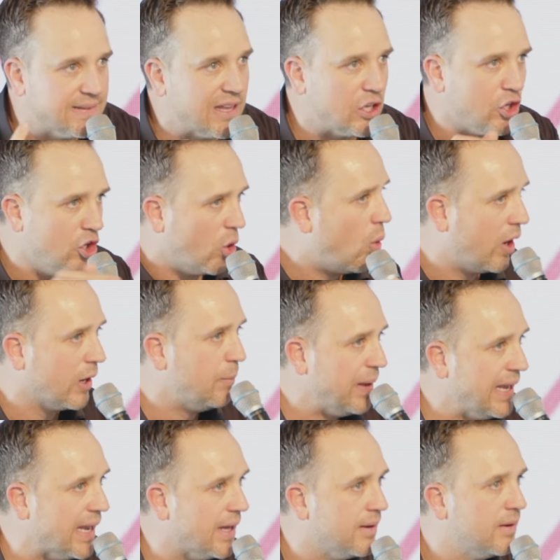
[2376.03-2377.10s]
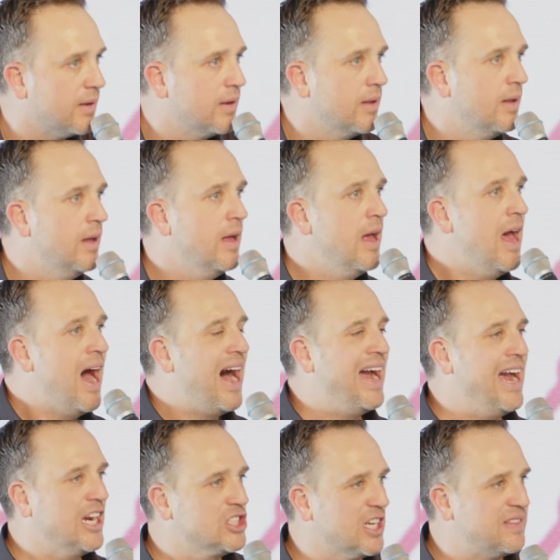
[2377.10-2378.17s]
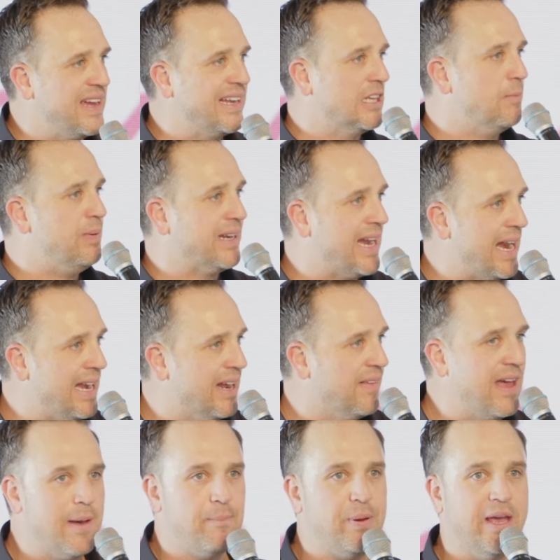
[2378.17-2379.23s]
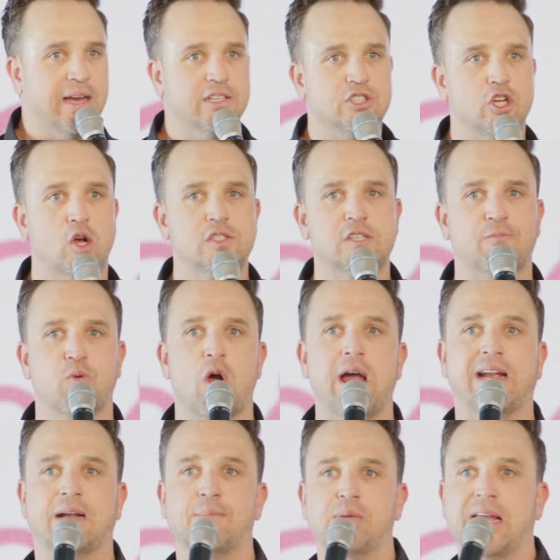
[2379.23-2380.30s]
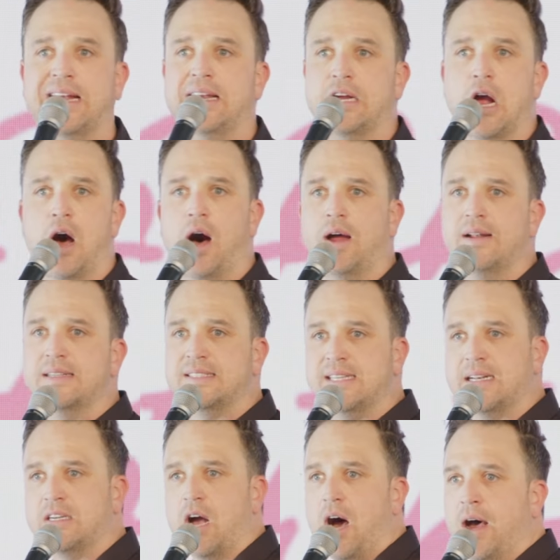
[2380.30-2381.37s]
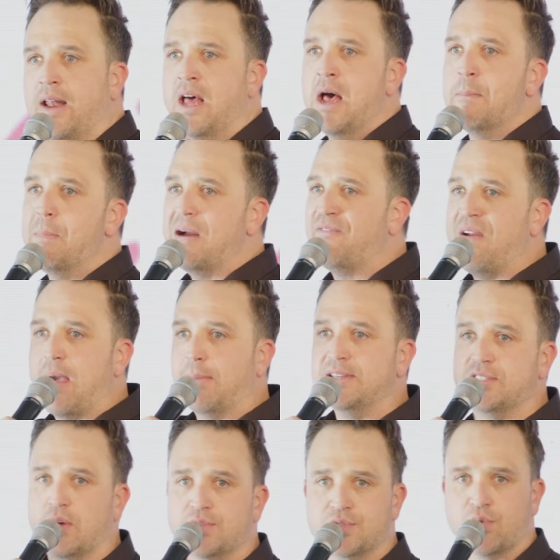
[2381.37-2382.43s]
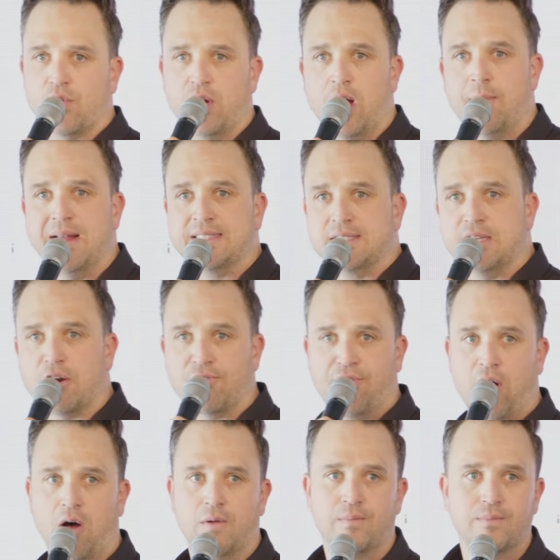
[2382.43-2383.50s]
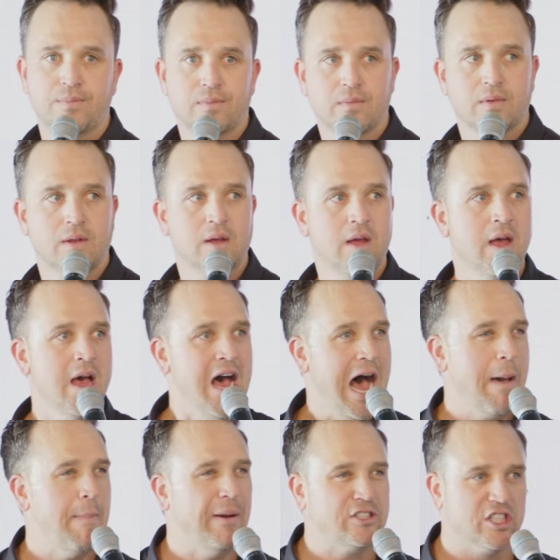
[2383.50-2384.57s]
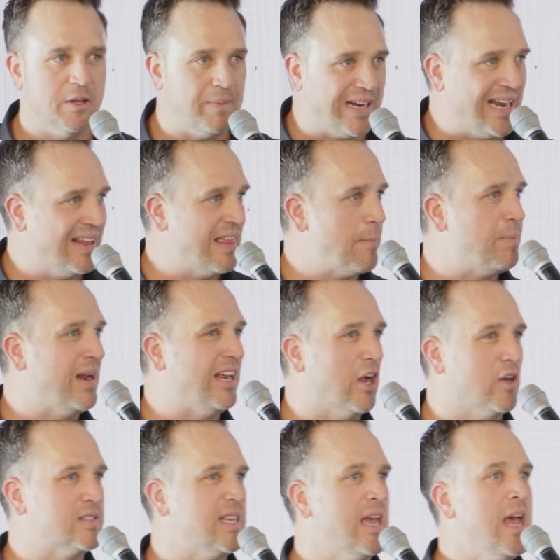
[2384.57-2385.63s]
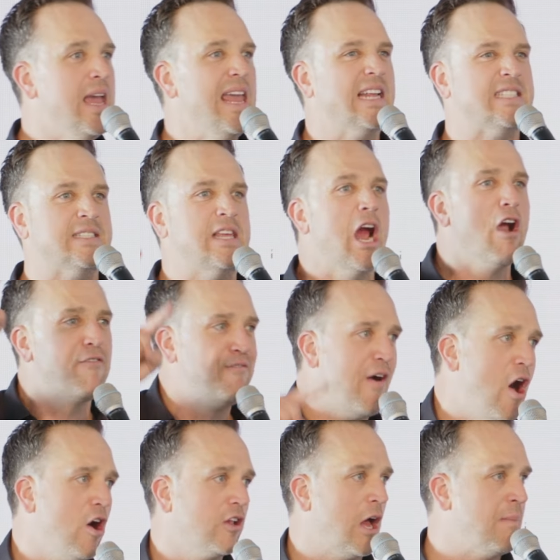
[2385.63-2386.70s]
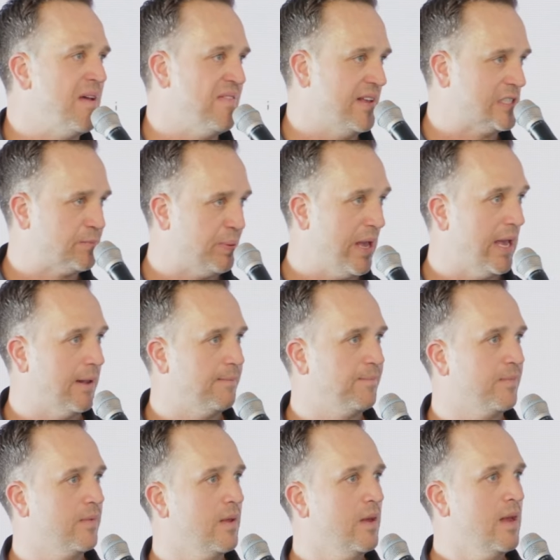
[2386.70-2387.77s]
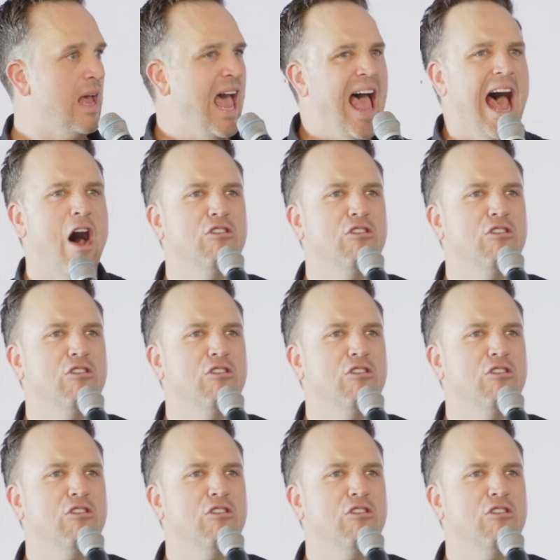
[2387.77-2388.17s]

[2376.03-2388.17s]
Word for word: that you don't want to be in, I actually think in the beginning of that pit, Joseph probably complained to God and said, God, my family's so screwed up. It's their fault. I bet you at the beginning that pit, he goes, It's their fault I'm in this pit. How